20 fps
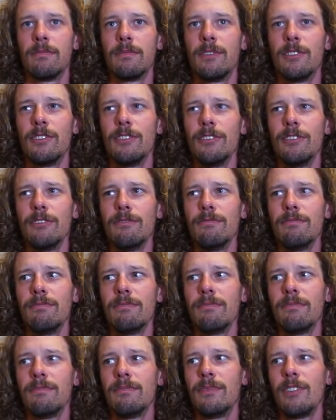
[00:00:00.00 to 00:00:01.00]

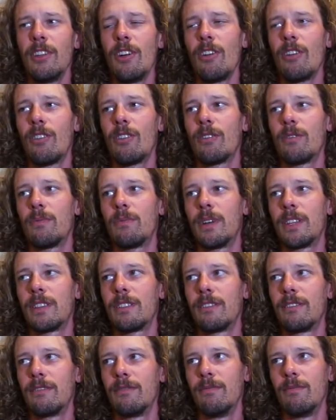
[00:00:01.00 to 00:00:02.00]
No,
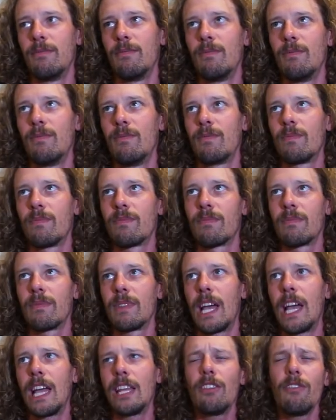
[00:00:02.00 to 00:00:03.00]
but
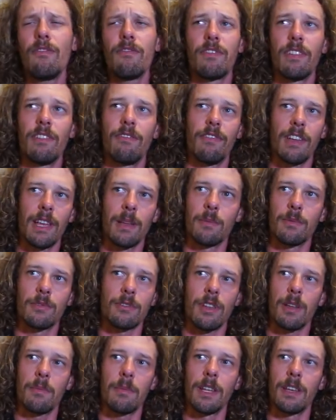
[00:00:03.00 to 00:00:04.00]
I don't feel
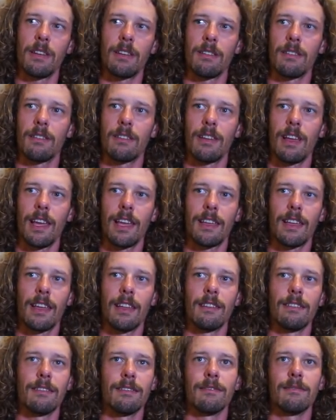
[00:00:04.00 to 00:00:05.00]
famous. I mean, I
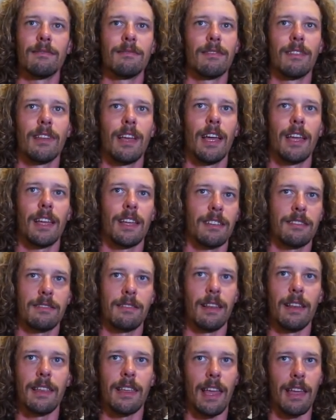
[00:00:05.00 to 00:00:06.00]

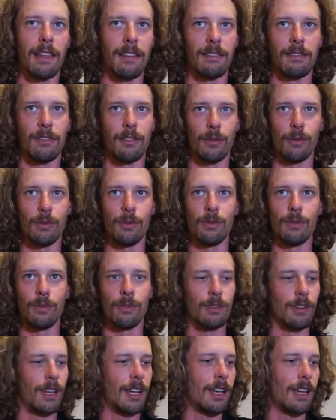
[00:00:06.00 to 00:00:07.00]
still can
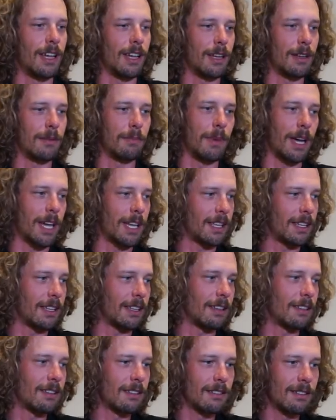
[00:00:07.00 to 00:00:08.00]
do
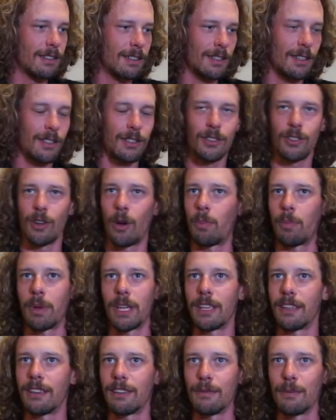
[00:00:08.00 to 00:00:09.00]
my
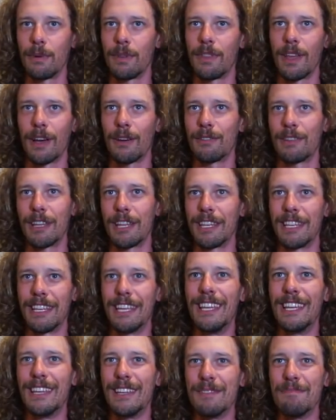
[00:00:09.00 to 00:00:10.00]
shopping without
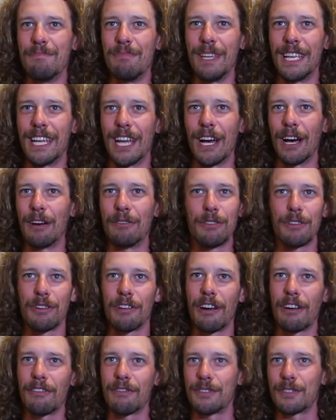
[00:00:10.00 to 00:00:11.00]
any big
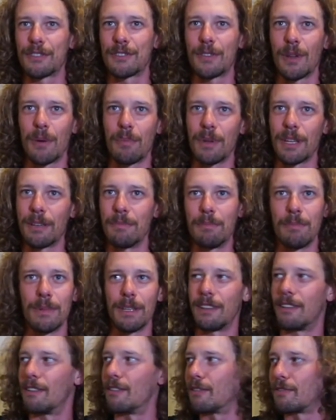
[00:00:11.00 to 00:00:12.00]
autograph or stopping in the
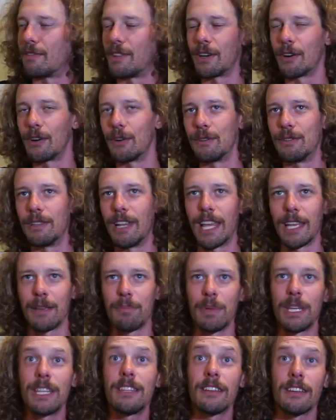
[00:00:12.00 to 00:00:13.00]
middle of the road
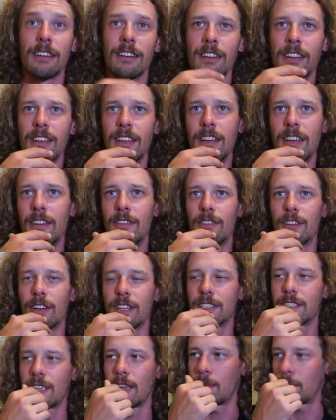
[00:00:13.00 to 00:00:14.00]
like Peter, for
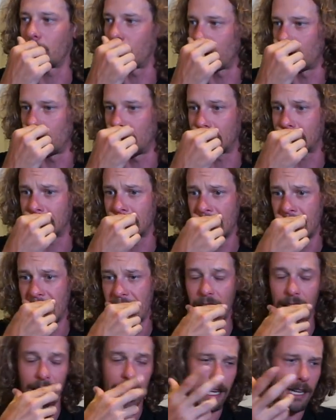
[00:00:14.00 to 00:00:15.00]
example. Yeah. But
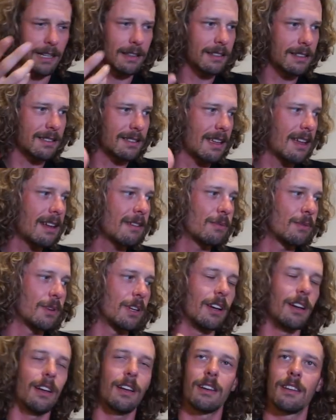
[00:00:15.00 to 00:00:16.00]
I can understand
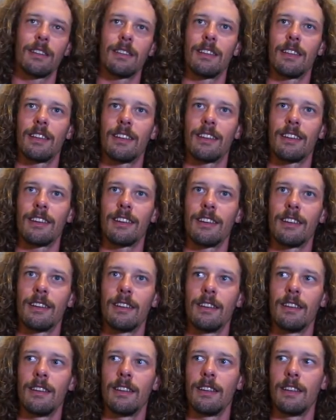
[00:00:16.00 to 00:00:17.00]
we are in a,
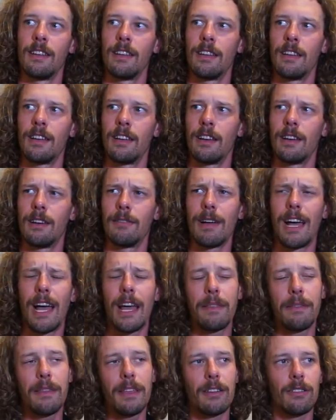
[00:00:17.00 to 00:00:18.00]

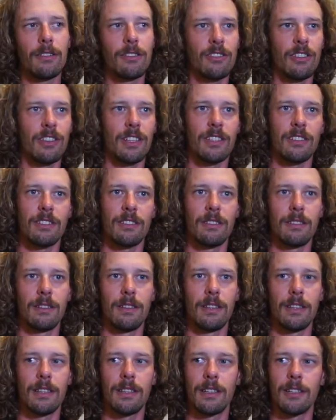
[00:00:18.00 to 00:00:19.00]
I think also
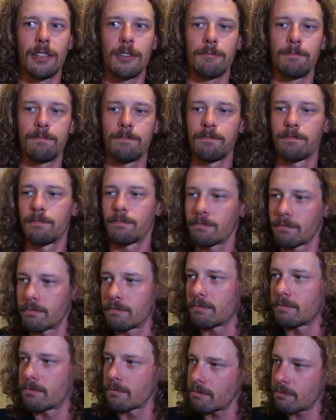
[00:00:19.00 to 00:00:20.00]
in a
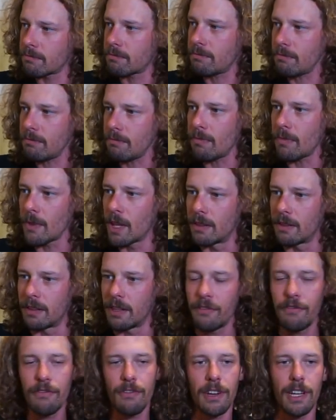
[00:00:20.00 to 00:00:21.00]

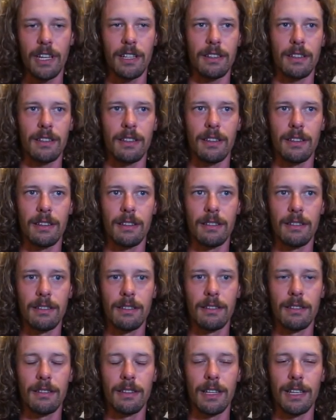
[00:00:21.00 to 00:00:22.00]
different
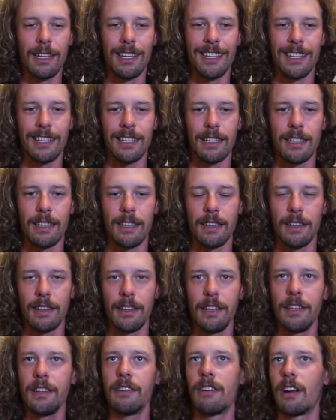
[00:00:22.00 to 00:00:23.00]

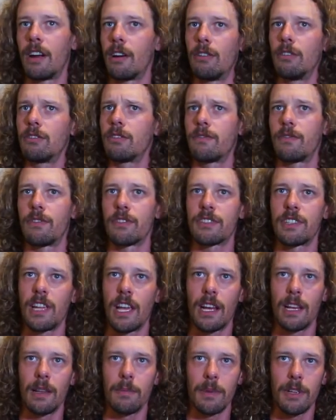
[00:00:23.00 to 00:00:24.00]
era also for
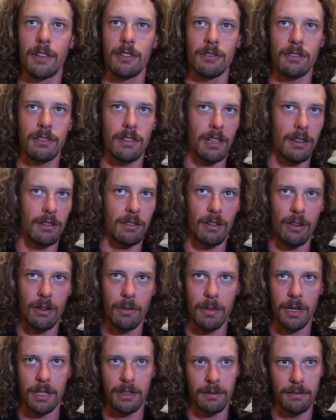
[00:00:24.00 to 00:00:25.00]
cycling, because I don't know,
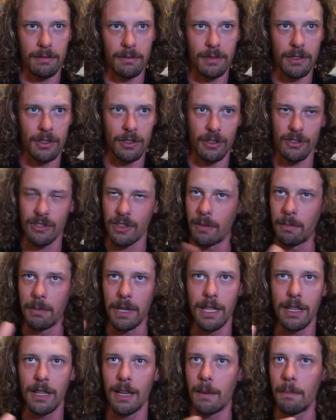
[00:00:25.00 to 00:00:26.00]
but social
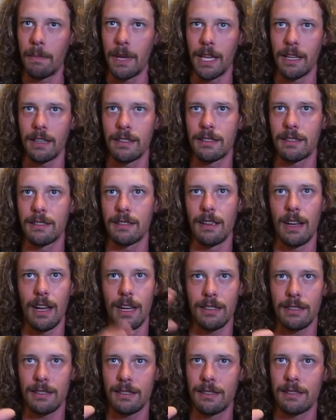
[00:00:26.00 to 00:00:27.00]
media makes
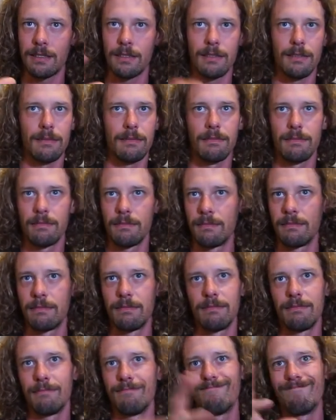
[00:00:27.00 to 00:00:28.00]
us
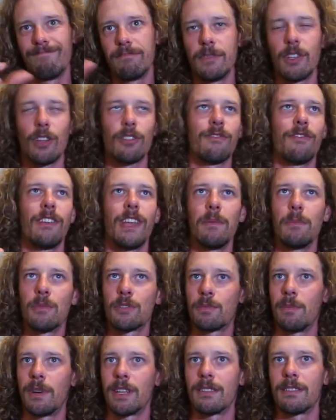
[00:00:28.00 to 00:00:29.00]
not
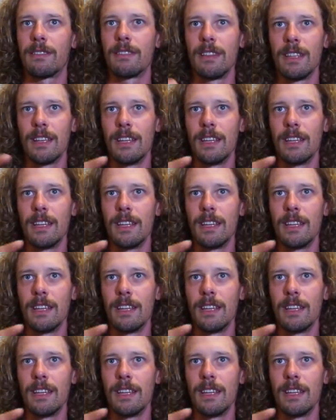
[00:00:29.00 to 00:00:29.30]
famous, but